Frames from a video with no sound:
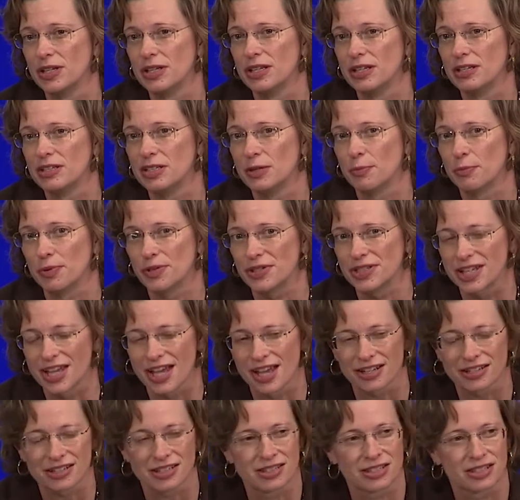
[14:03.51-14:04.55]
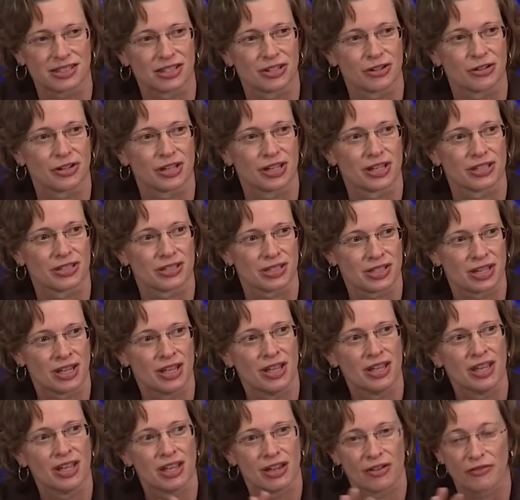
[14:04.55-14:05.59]
need to protect the Syrians
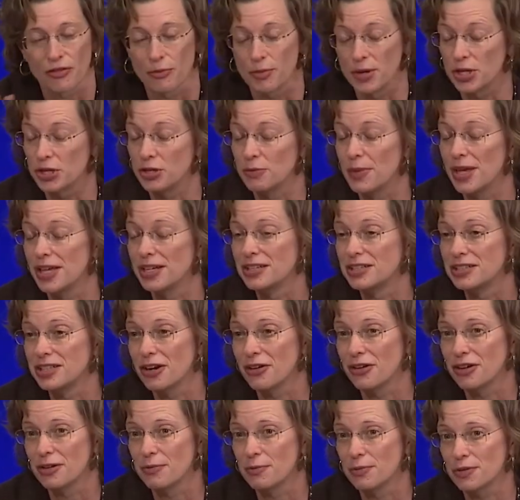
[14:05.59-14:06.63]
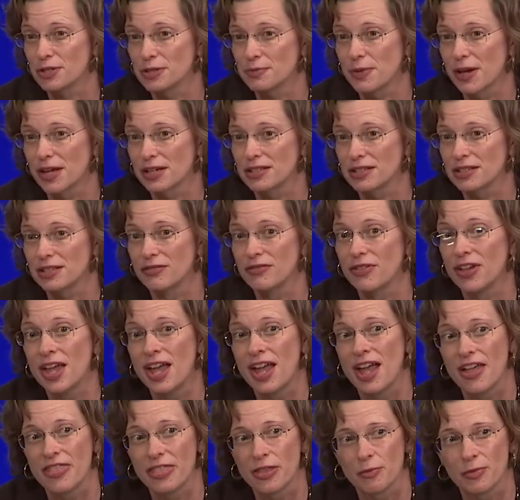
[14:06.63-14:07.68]
from a humanitarian perspective,
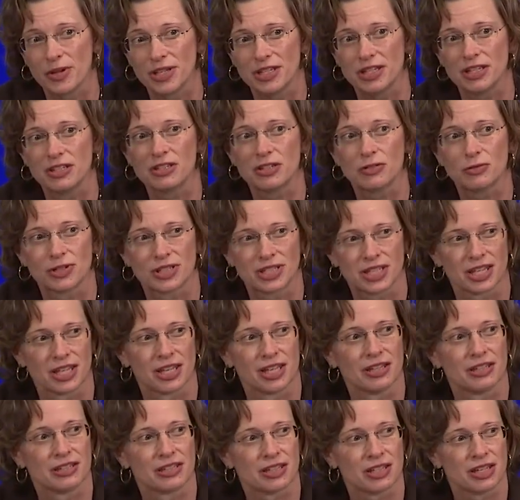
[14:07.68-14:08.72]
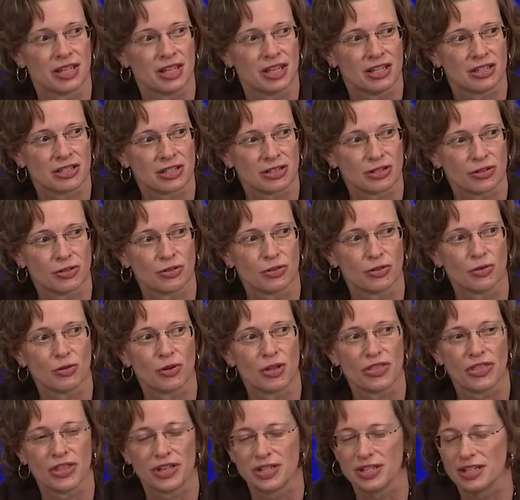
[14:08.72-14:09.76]
and that we need to attend to
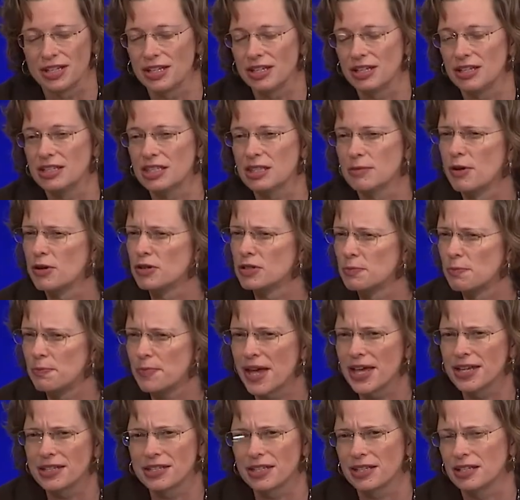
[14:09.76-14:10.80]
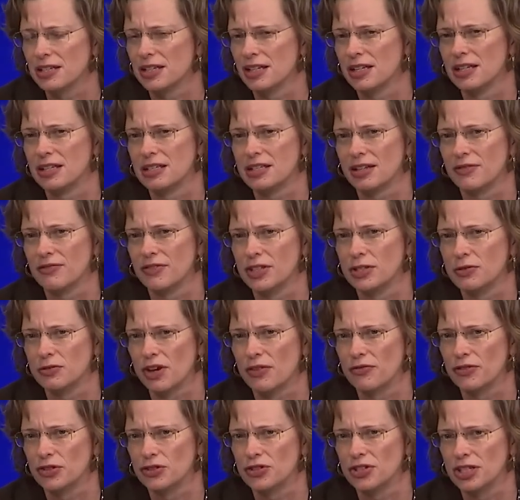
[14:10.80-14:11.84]
the needs, the most basic needs of these
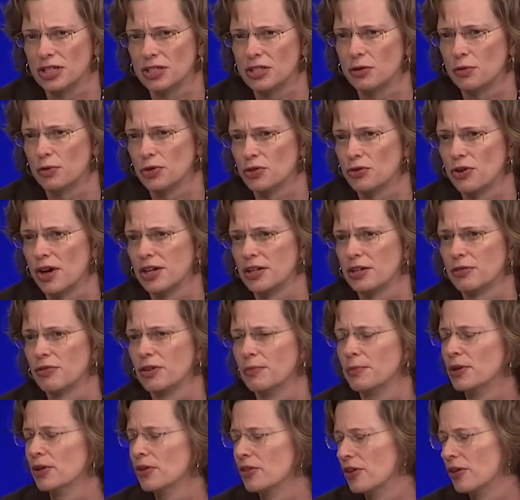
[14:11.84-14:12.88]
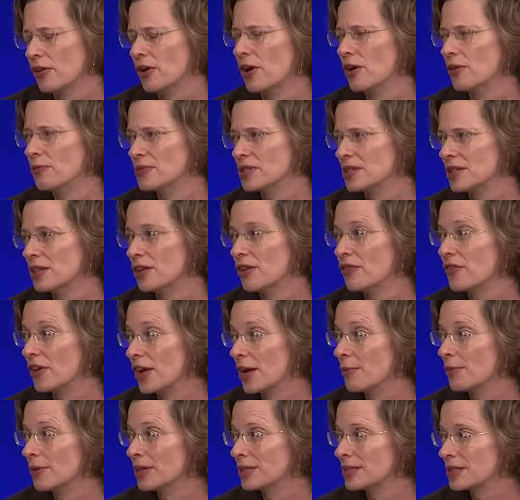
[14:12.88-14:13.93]
refugees who are trying to rebuild their homes and their
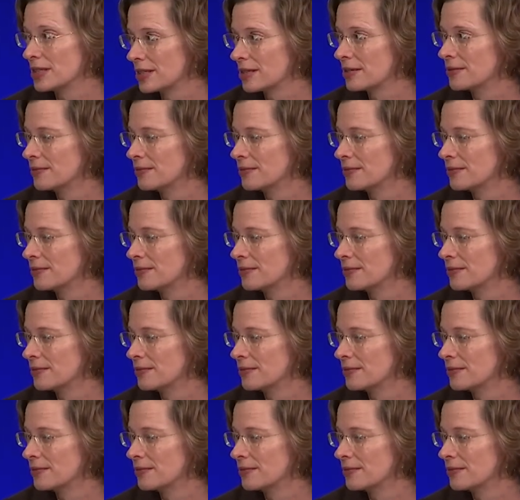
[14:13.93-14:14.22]
families.